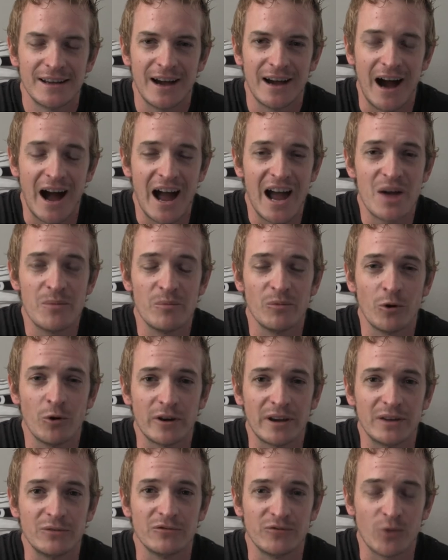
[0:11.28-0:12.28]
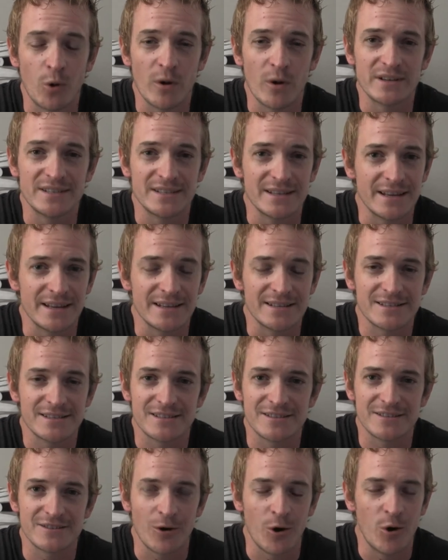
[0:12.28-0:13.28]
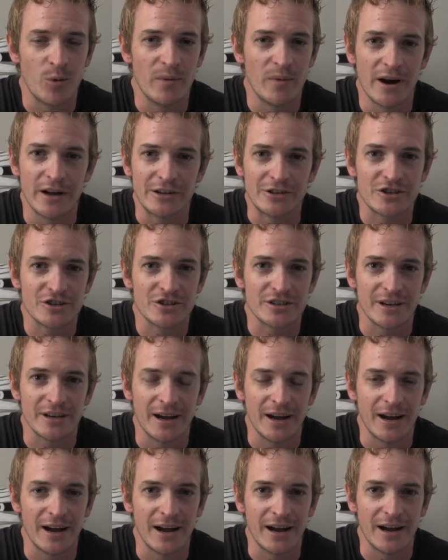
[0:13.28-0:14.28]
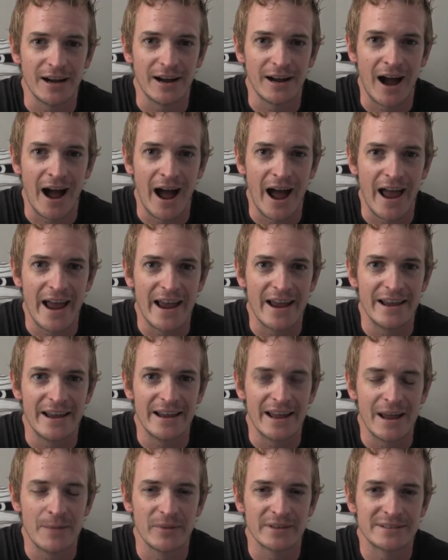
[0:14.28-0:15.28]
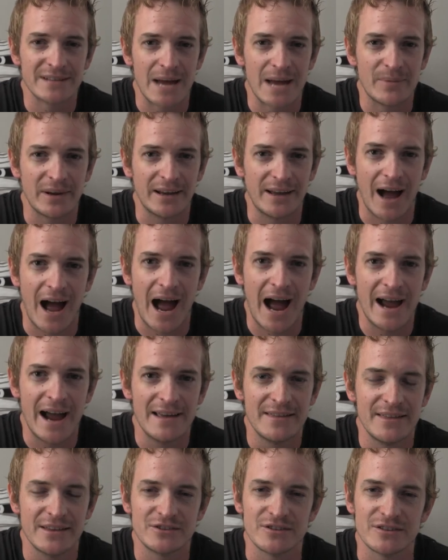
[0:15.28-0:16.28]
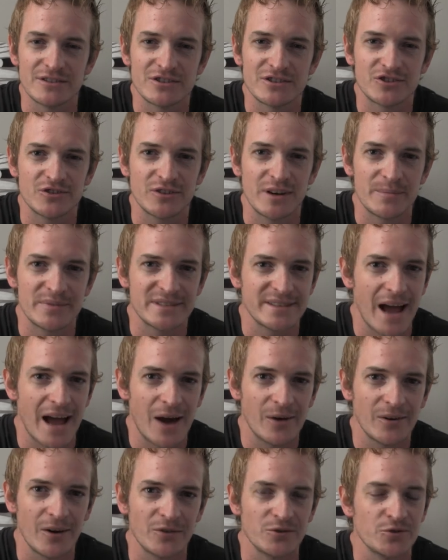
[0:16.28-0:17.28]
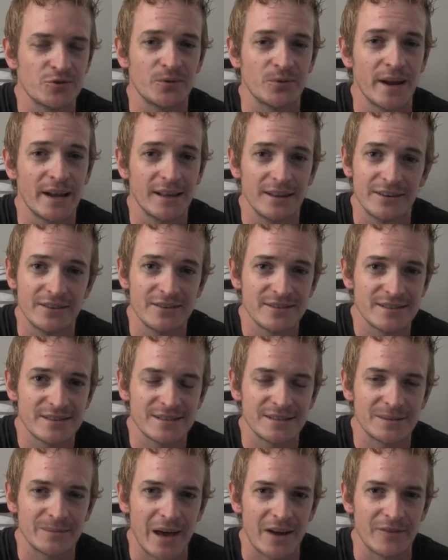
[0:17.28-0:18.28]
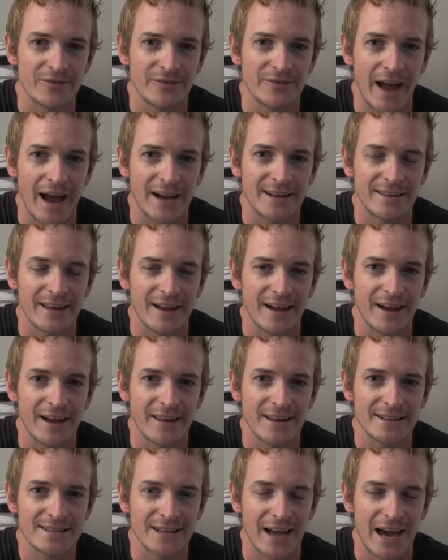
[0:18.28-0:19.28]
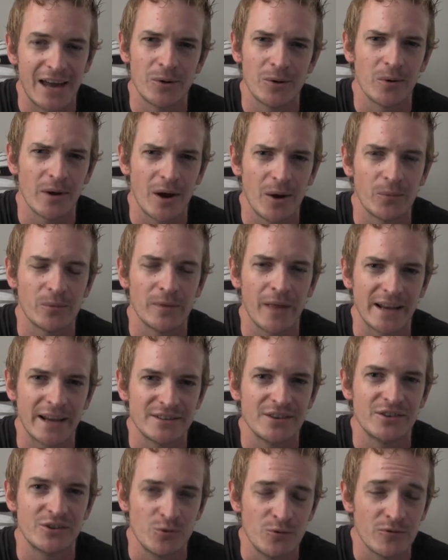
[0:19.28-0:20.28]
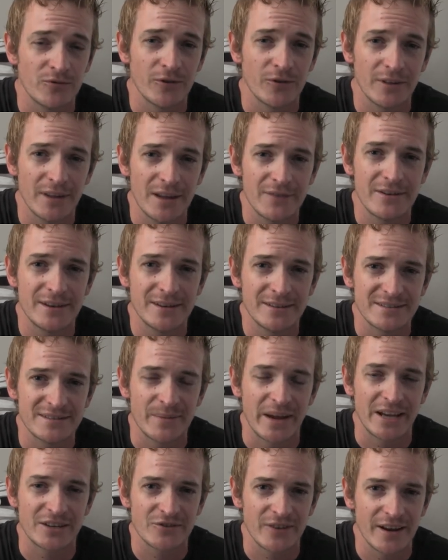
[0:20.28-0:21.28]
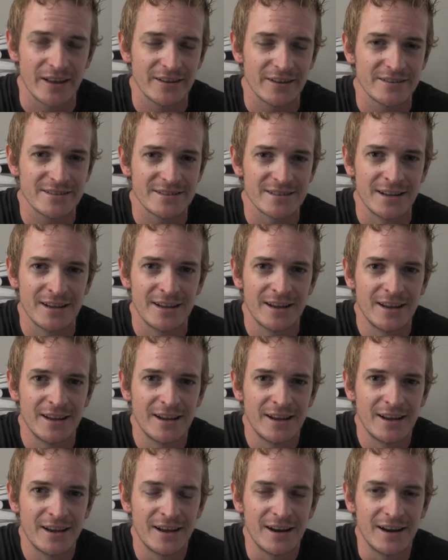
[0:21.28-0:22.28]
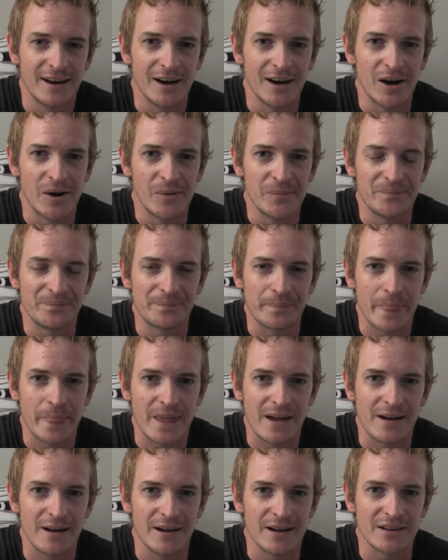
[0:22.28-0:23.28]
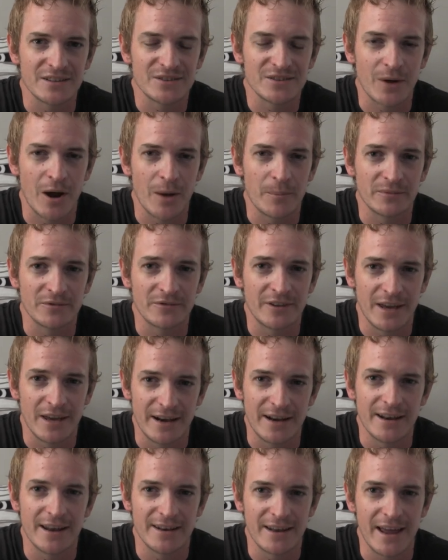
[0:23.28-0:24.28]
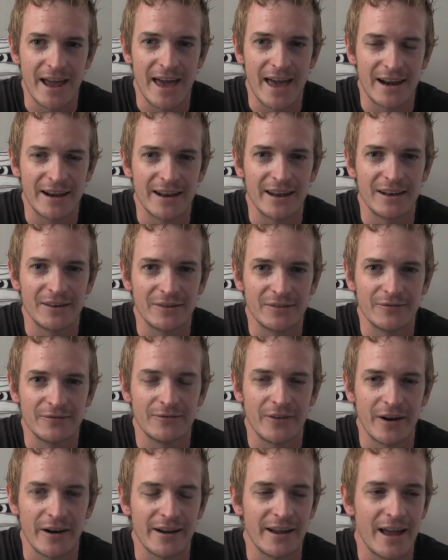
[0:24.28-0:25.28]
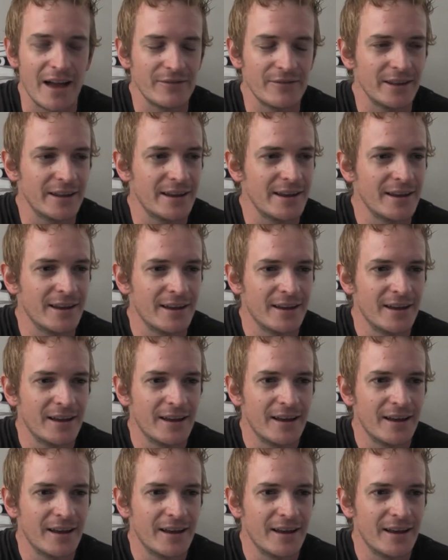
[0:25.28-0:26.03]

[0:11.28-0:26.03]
I am looking forward to this so much. I am the type of guy that just trips out on trailers. Matter of fact, that's kind of what I would like to do for a living, is make trailers. So I'm getting into editing very heavily.